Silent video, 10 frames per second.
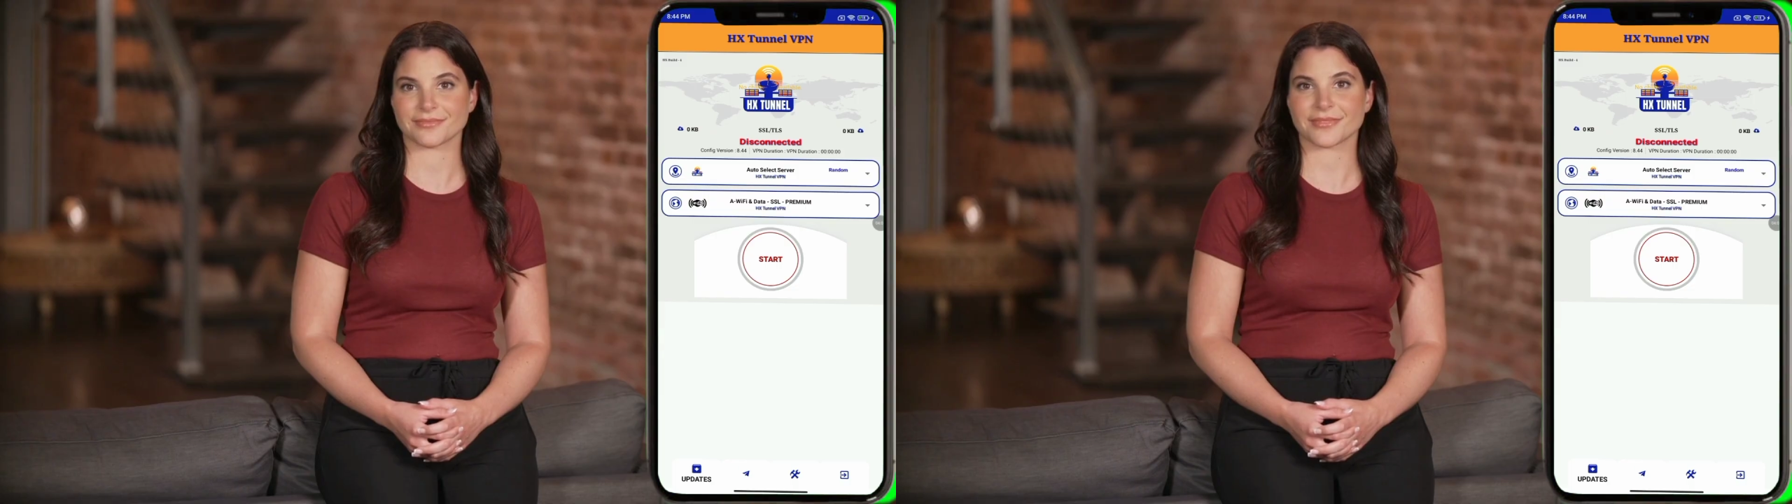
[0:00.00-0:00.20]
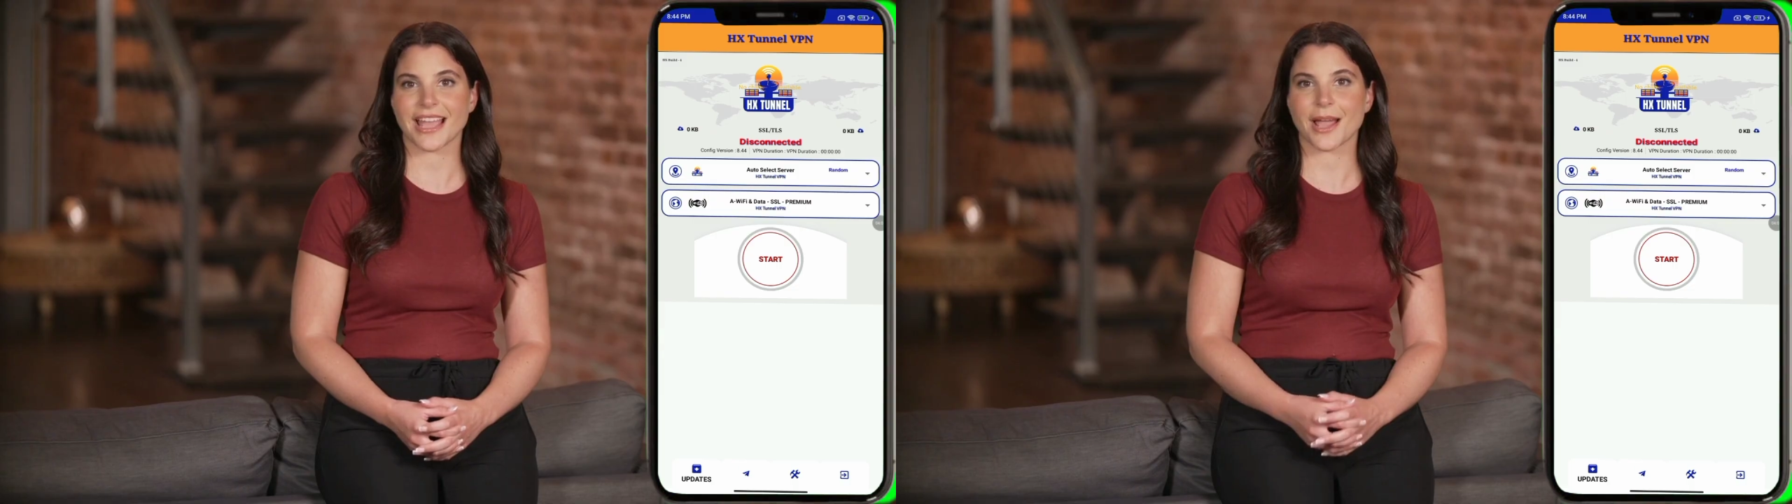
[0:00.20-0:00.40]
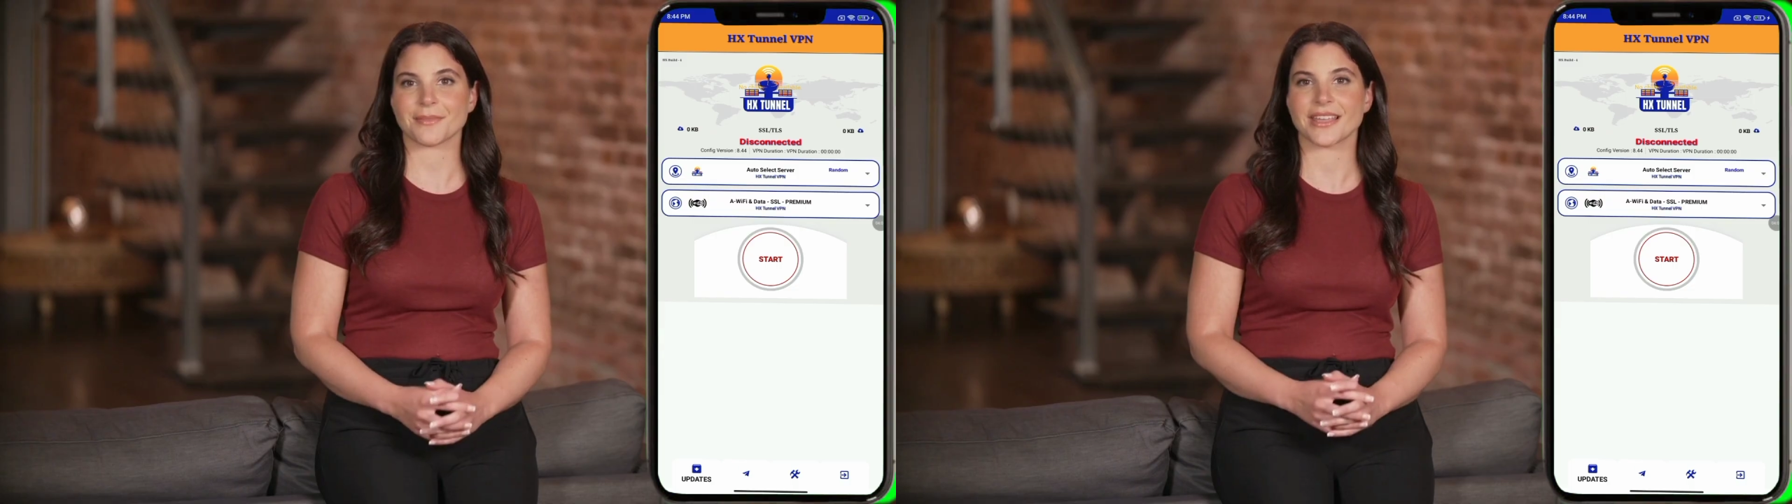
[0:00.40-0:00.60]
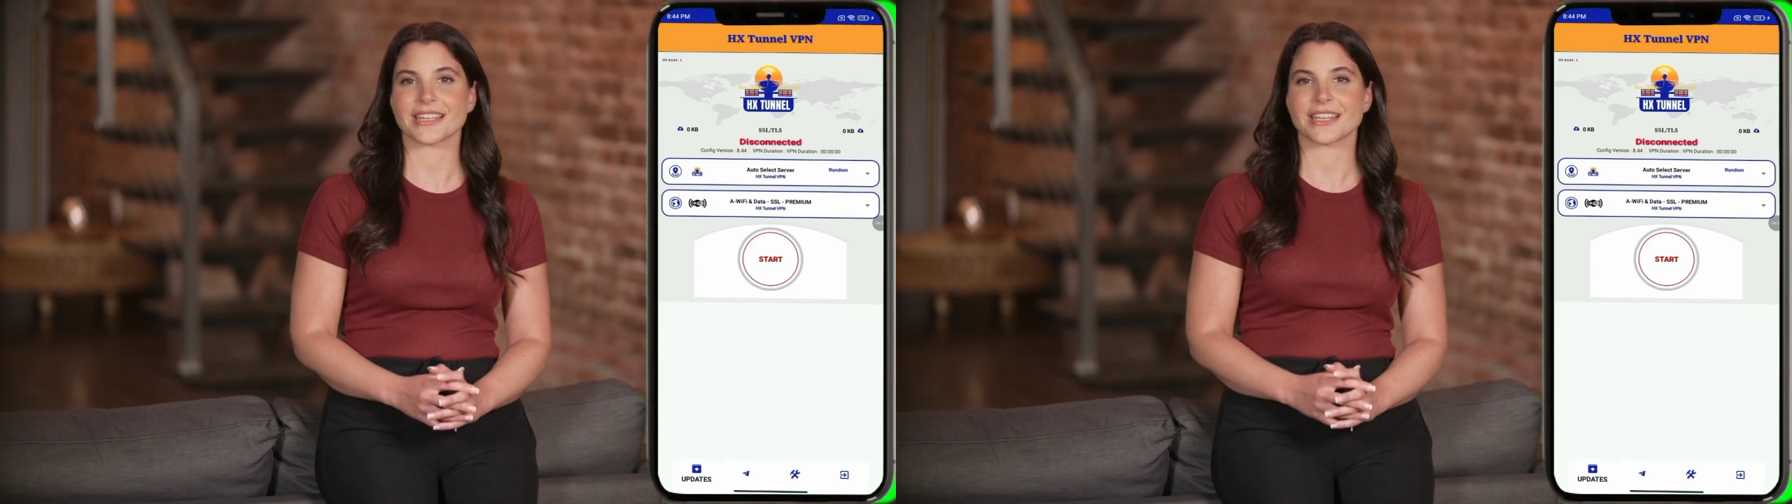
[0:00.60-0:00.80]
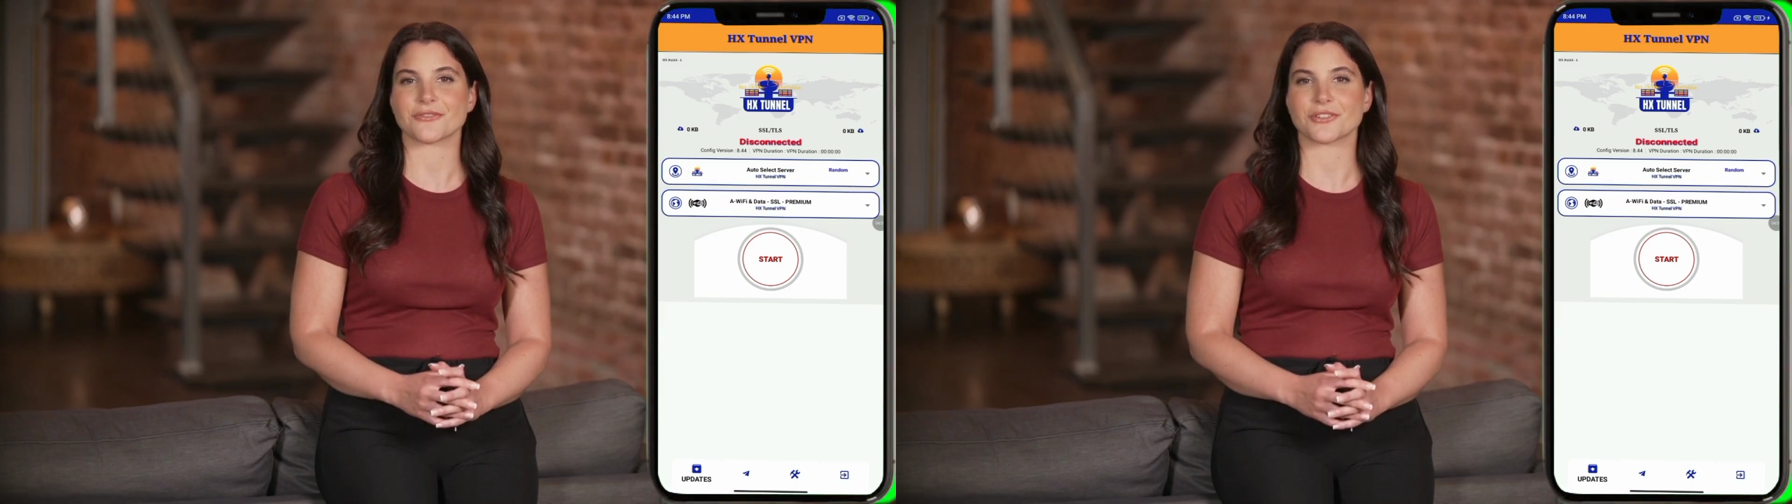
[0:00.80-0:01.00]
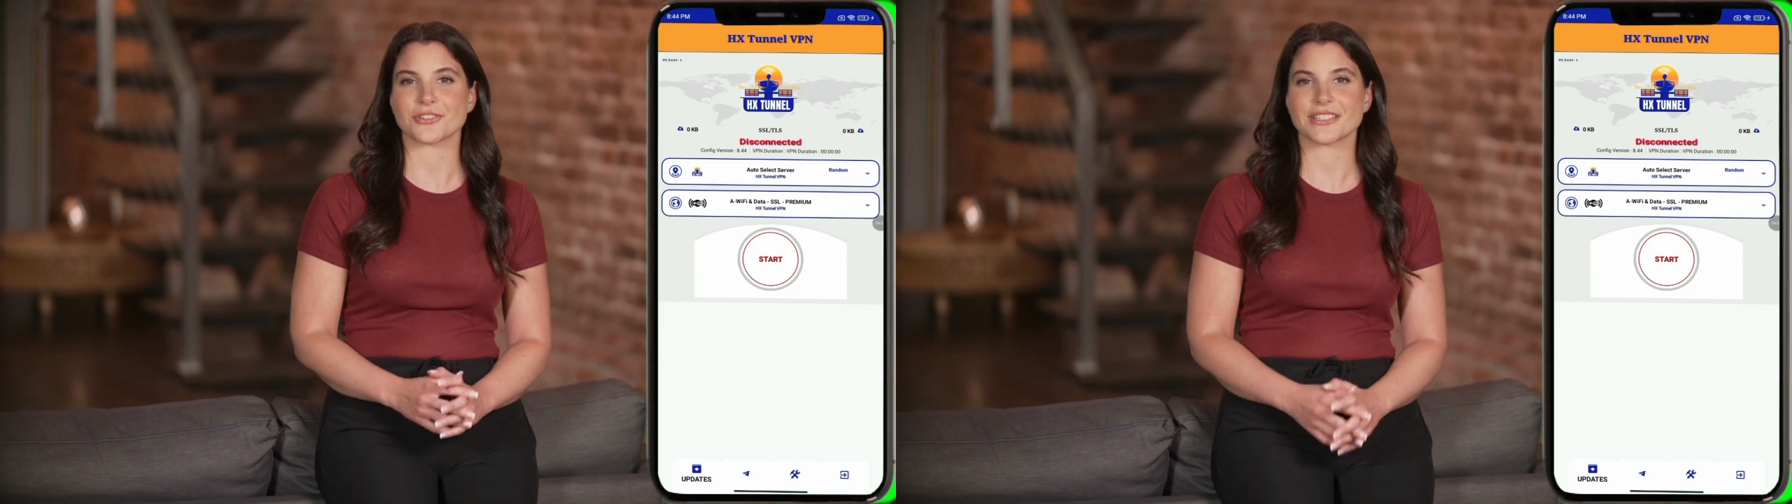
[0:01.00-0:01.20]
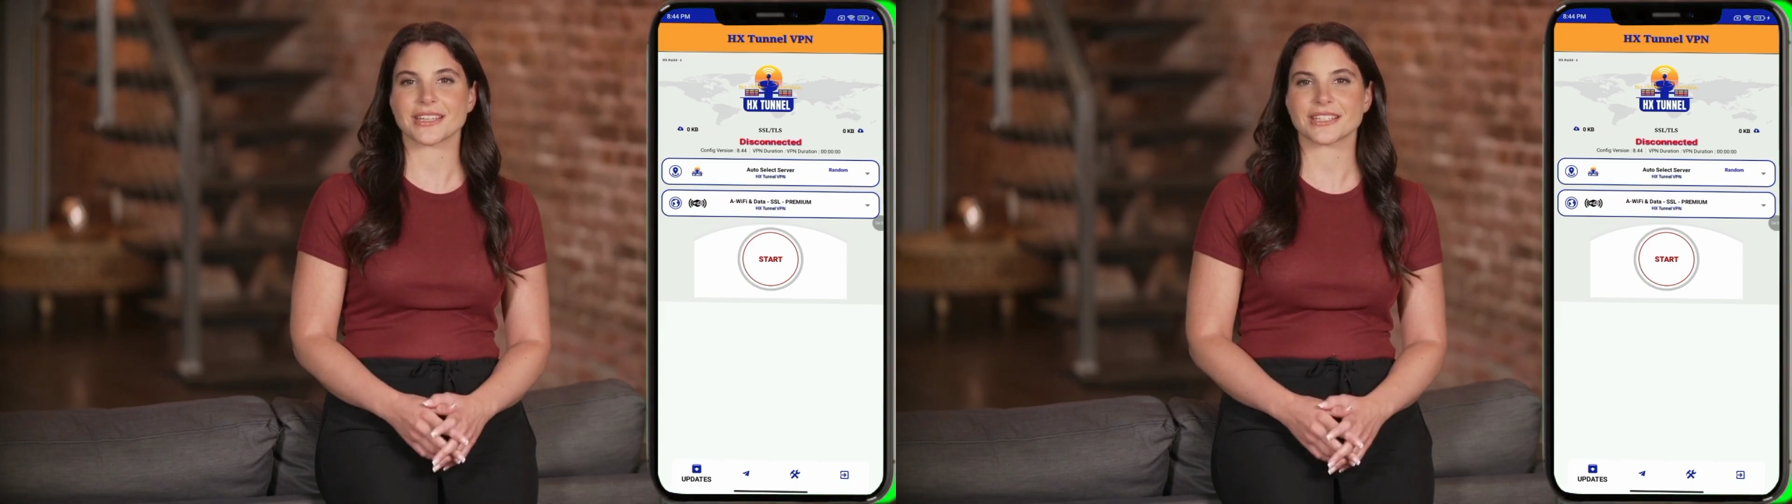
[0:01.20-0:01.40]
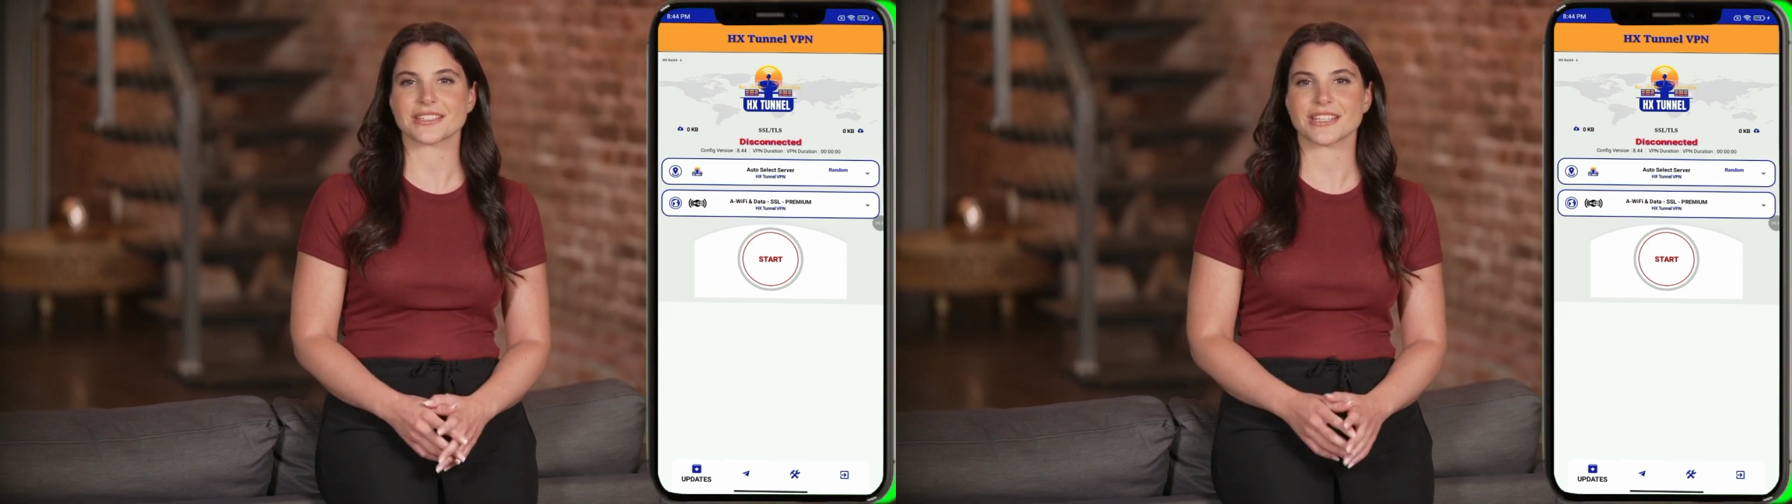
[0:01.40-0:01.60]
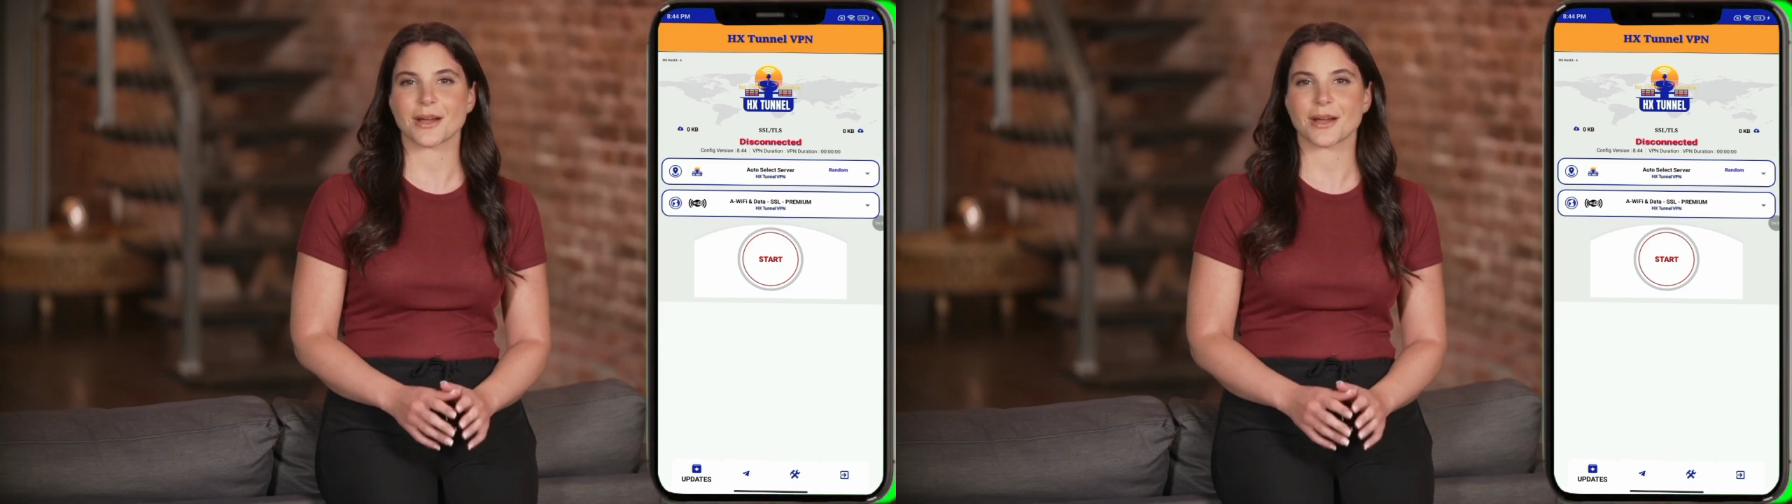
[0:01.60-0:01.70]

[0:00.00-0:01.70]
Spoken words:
The app may take a few seconds to